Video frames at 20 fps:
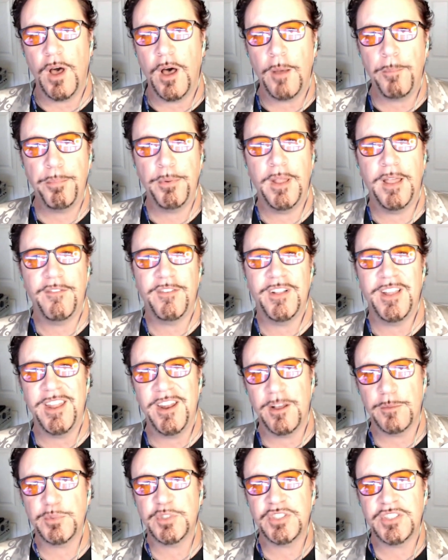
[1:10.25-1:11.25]
uplevel
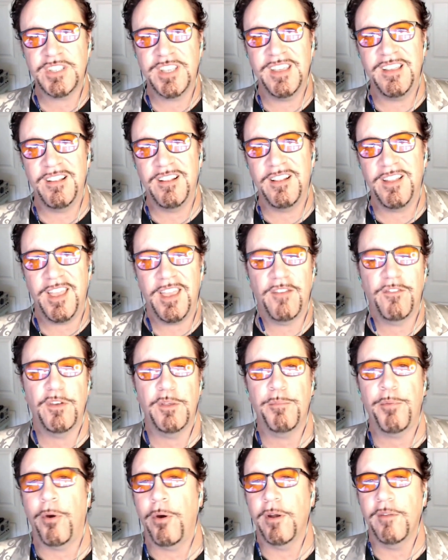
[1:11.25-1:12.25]
and upskill every
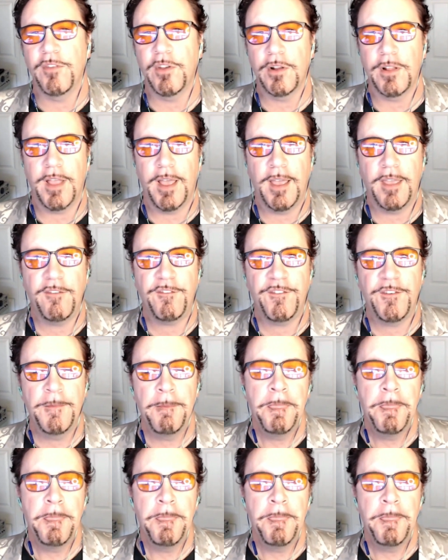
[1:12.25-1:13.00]
every part of your life.